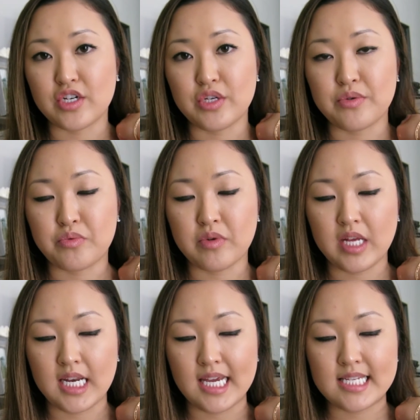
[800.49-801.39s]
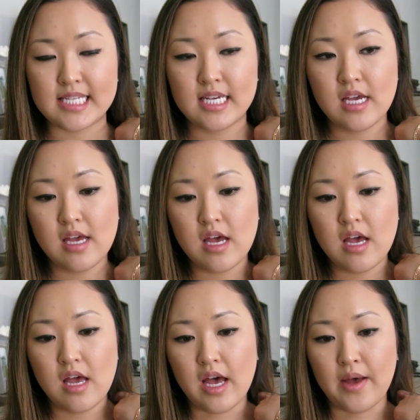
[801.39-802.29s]
She was really nice.
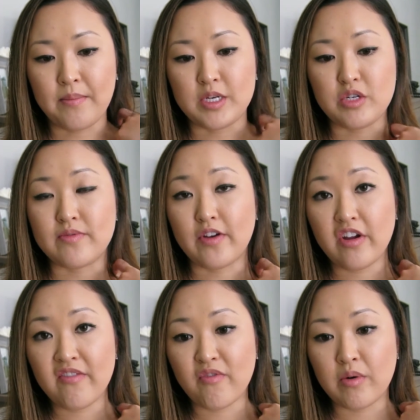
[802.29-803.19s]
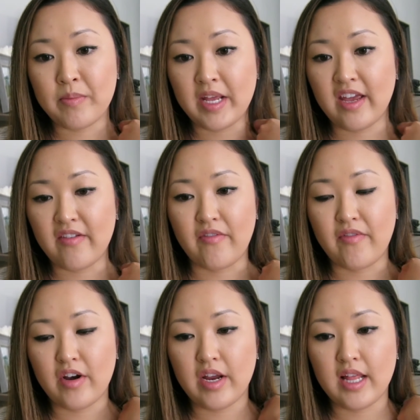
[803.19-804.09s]
And she was very informative and
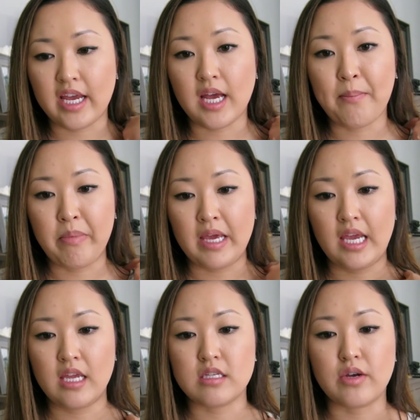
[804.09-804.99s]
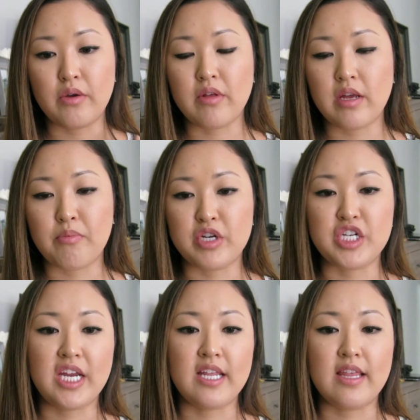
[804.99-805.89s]
very upbeat, so I really
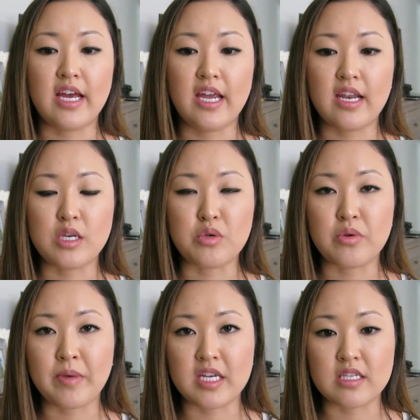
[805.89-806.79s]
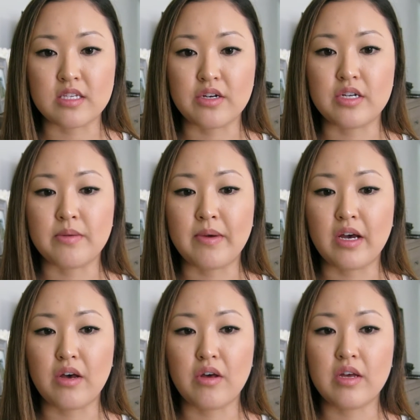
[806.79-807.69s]
appreciated that. And I told her my concerns
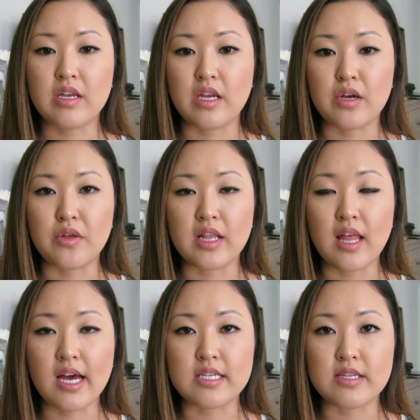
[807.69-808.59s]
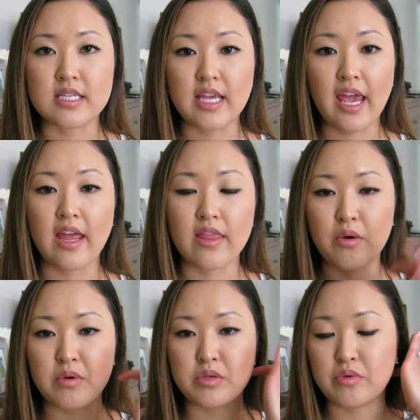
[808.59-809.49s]
about, the last scan.
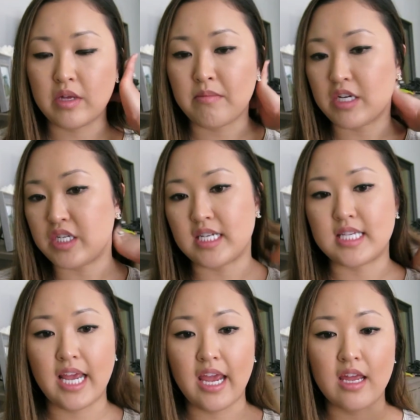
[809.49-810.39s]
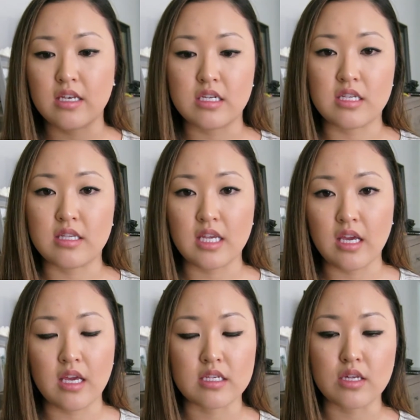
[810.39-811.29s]
There wasn't really much to say and to
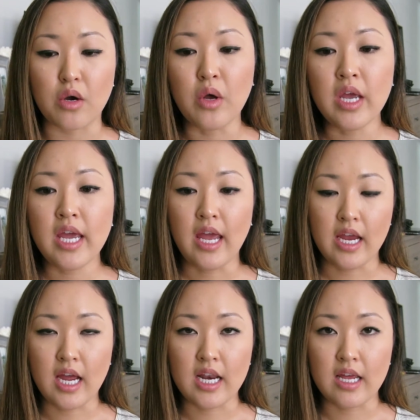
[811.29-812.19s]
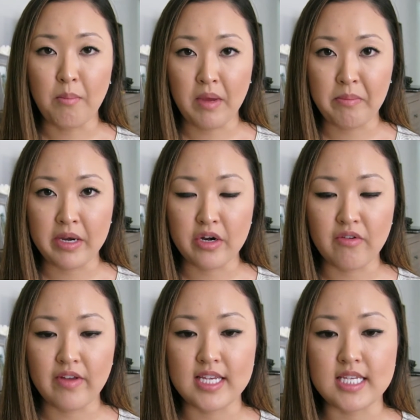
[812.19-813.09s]
see, so it kind of made me
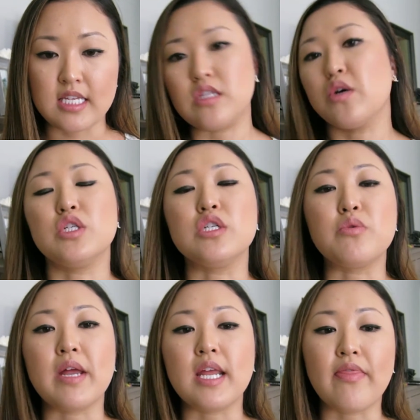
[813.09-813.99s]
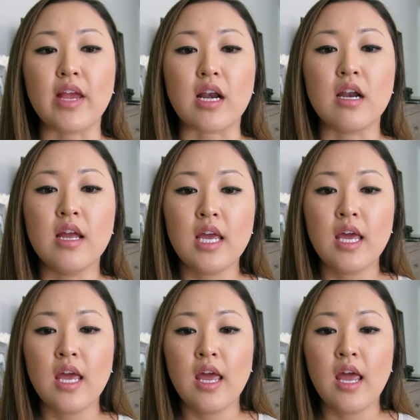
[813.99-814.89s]
nervous. And so she went in there,
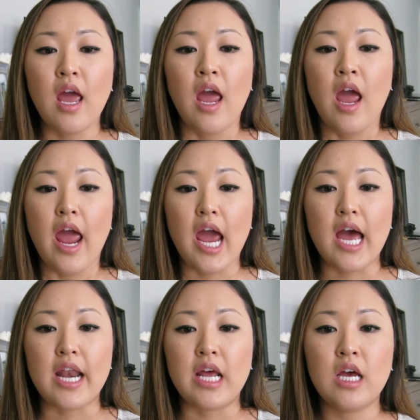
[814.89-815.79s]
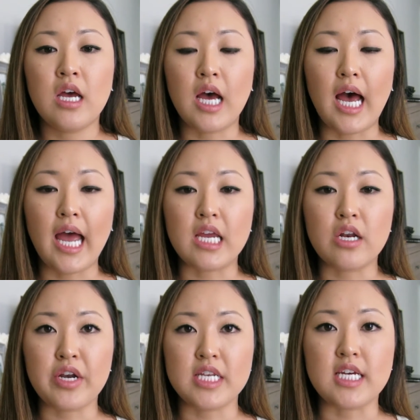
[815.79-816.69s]
and I could
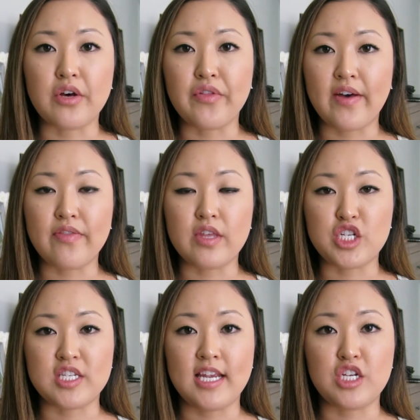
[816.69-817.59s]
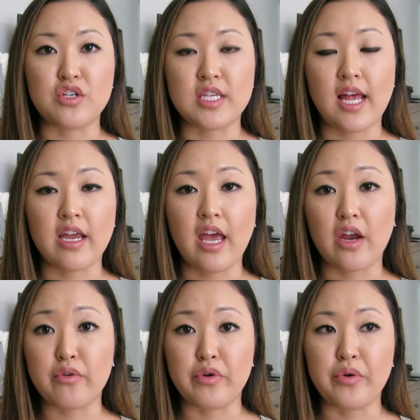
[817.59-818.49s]
already tell that the gestational sac
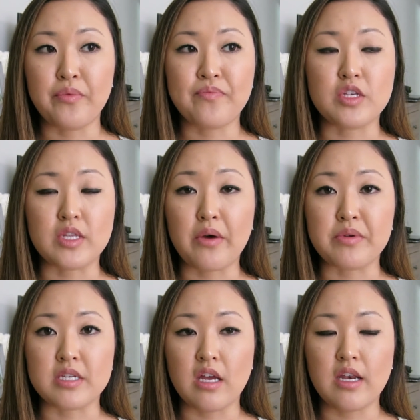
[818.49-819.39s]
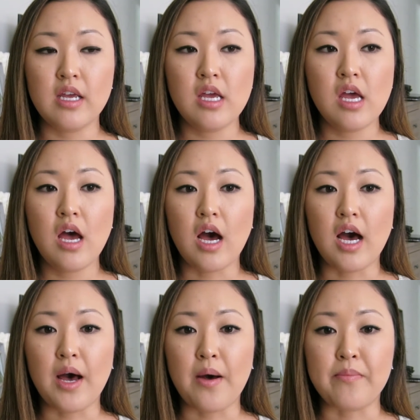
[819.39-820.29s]
had grew, so that was good.
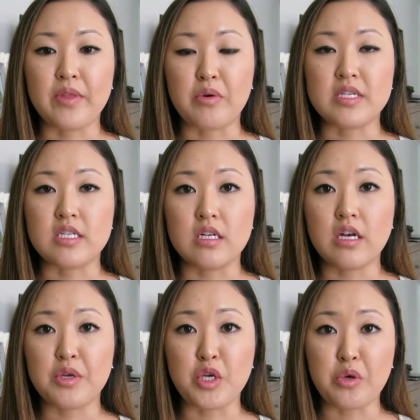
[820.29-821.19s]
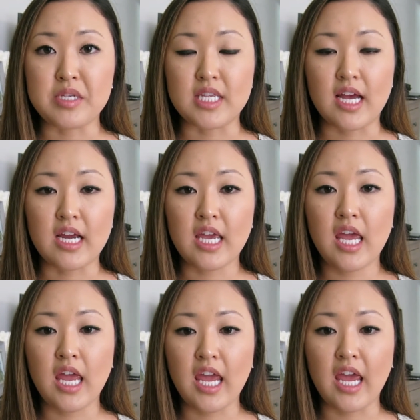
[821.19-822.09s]
There was still a yolk sac,
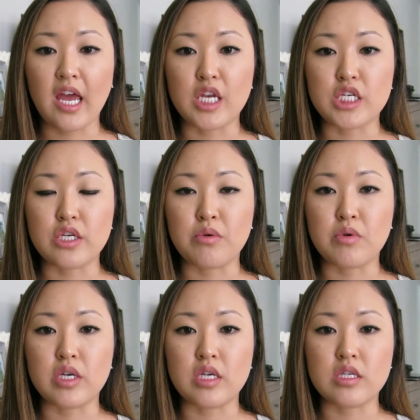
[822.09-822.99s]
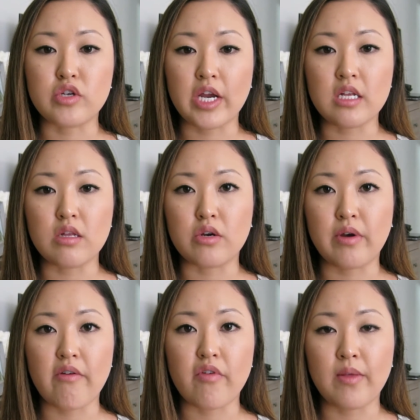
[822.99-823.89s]
and she was trying to look
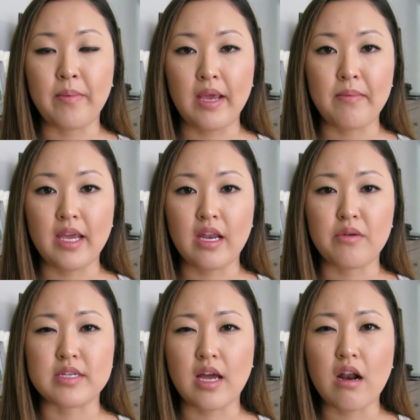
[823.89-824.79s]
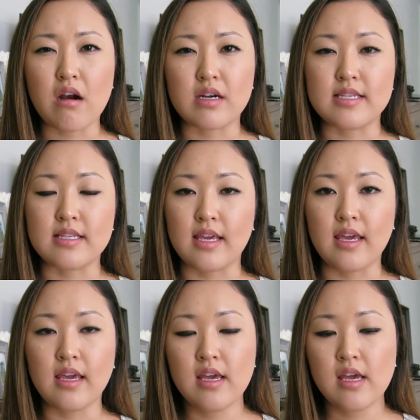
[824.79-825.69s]
around for the baby, and it was kind of hard to see.